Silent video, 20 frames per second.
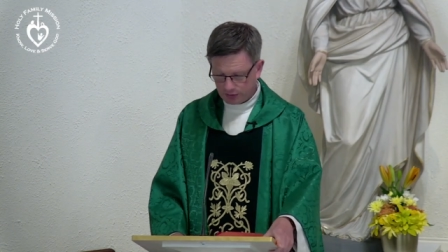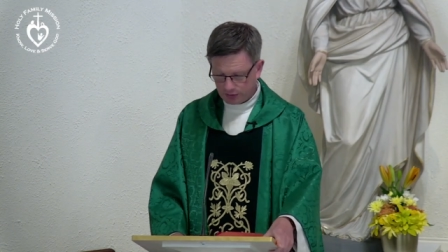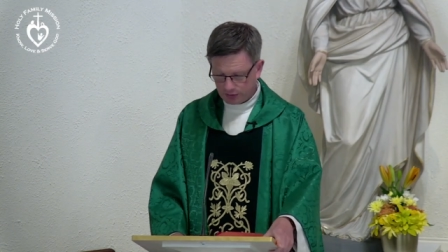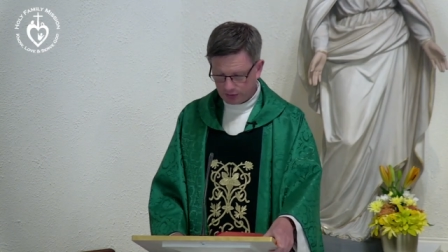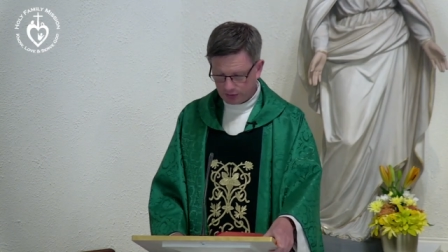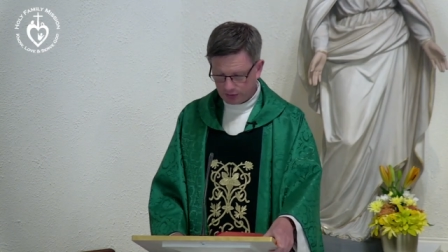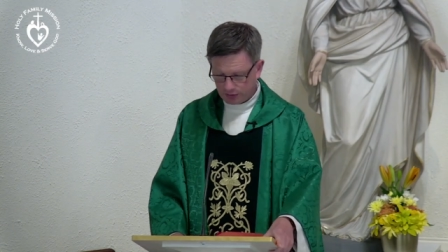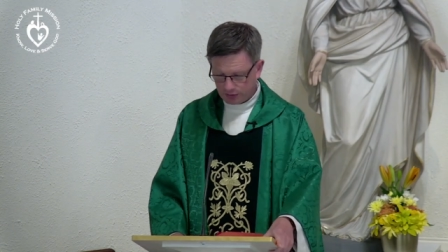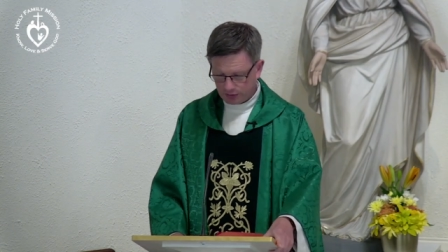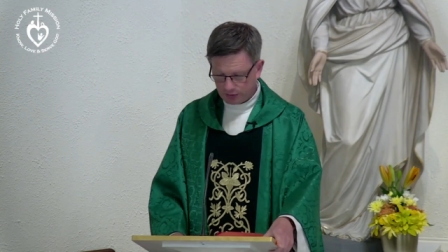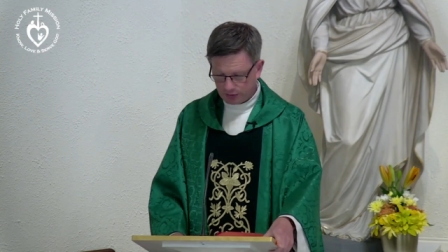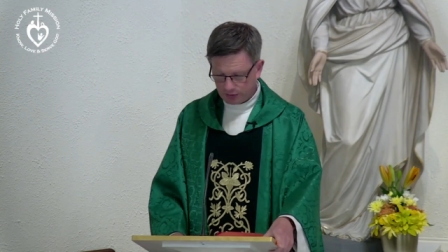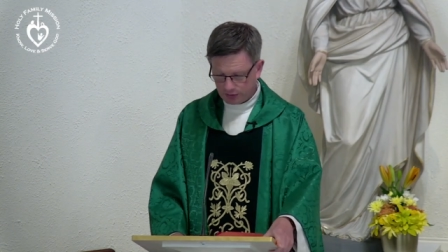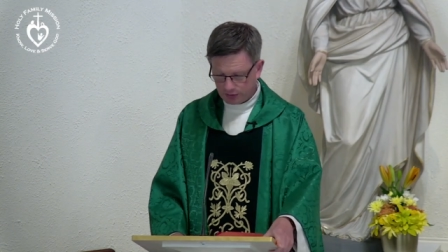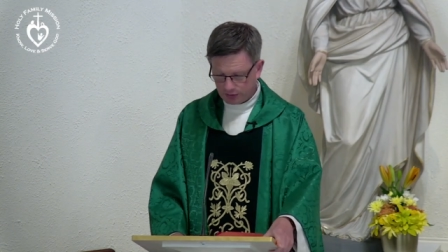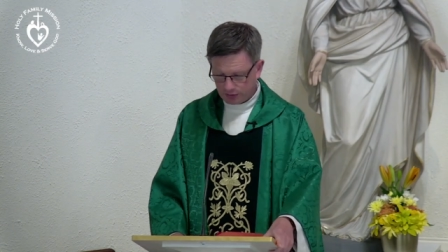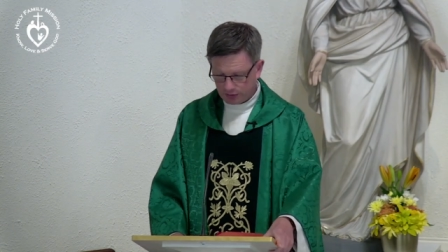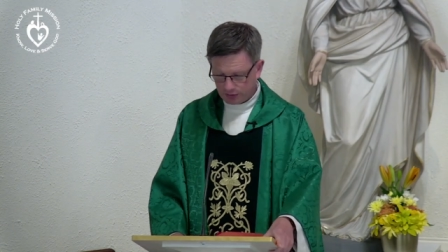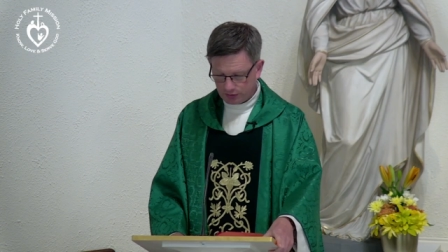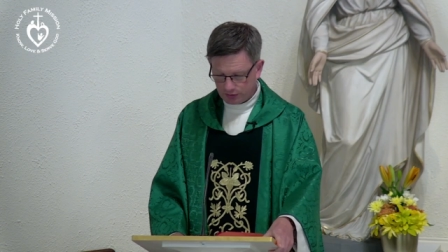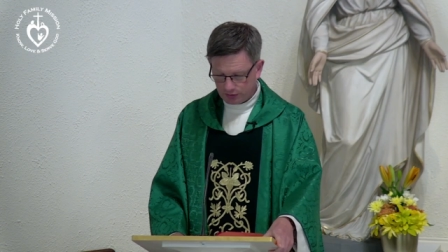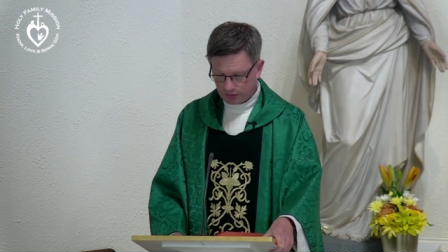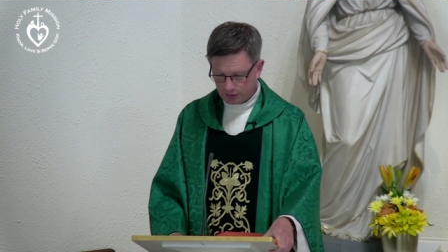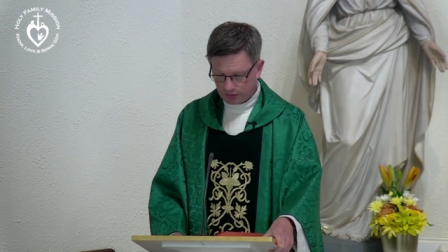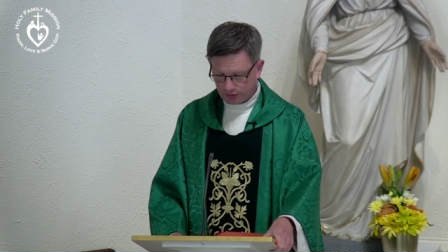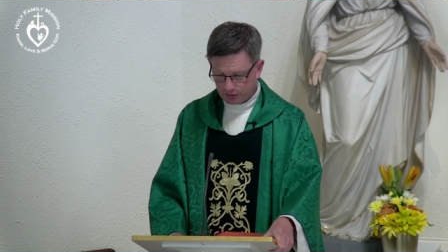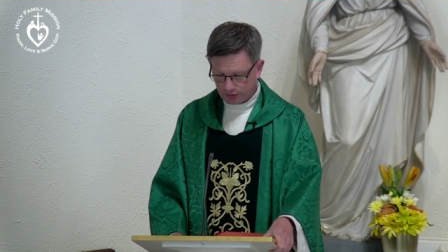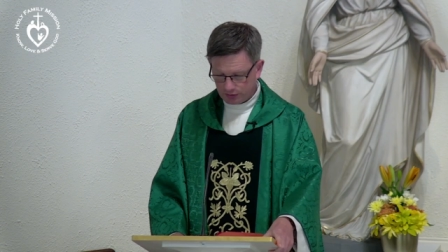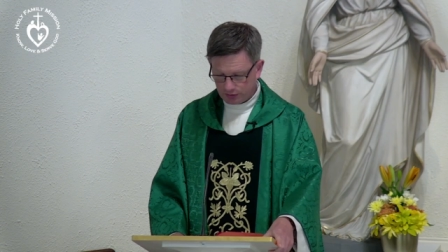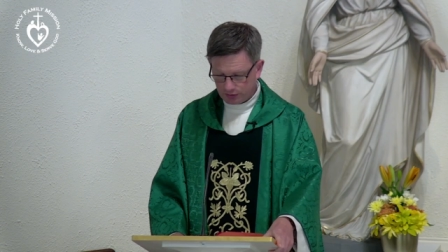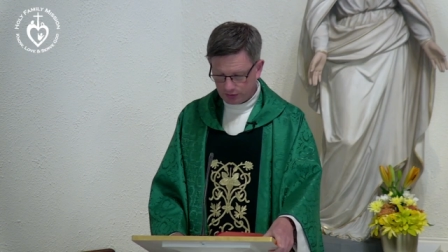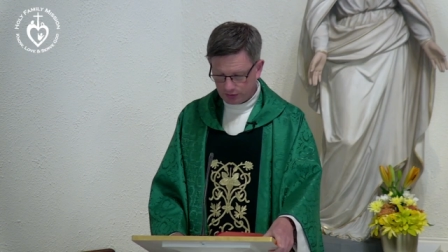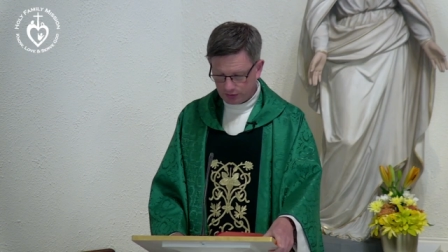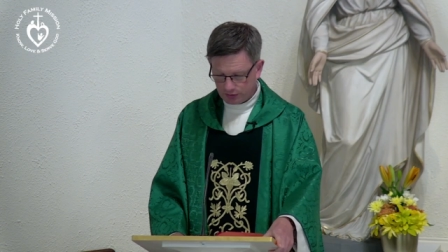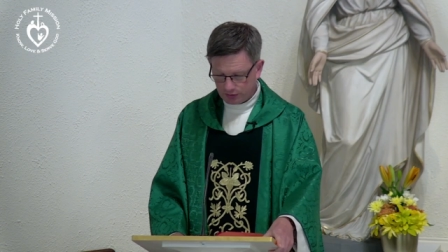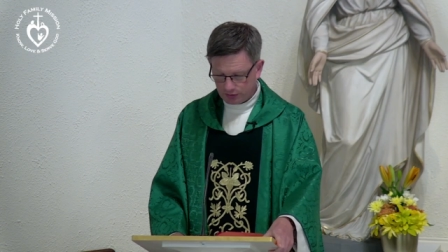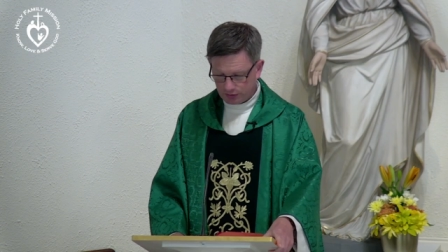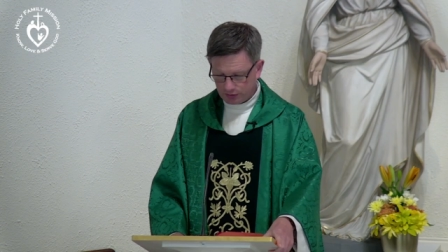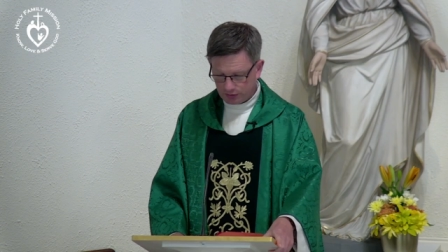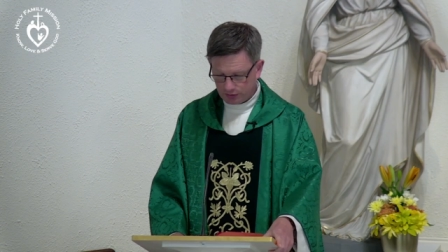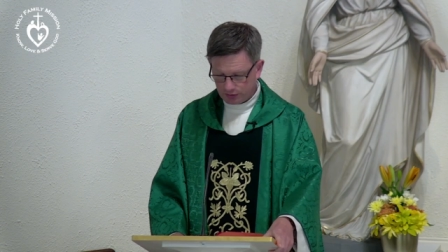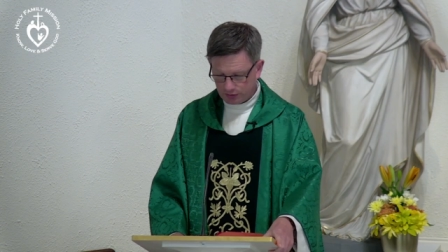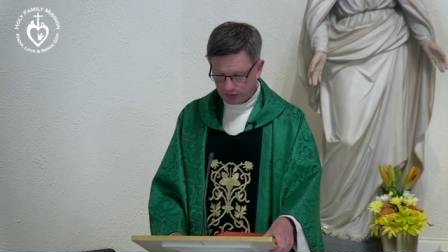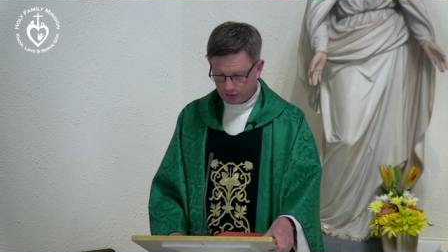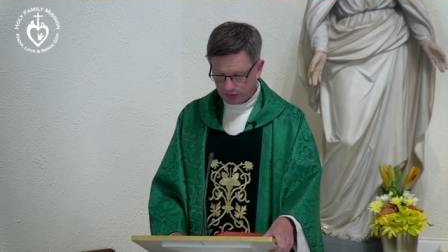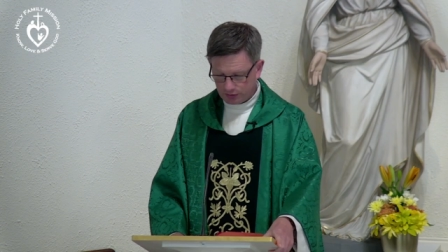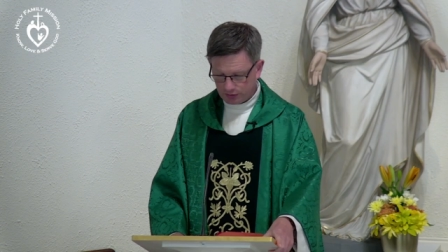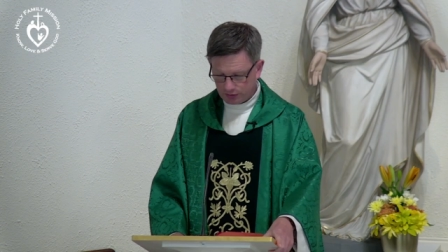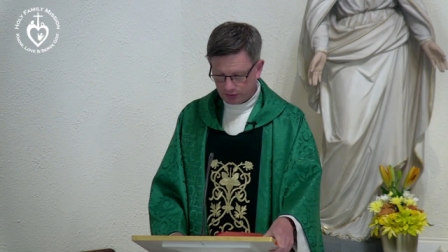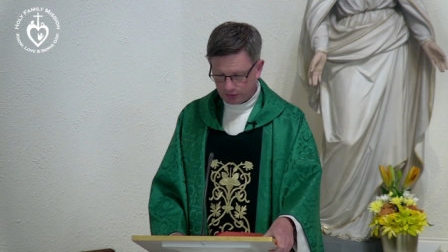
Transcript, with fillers: here in Holy Family, or this academic year anyway.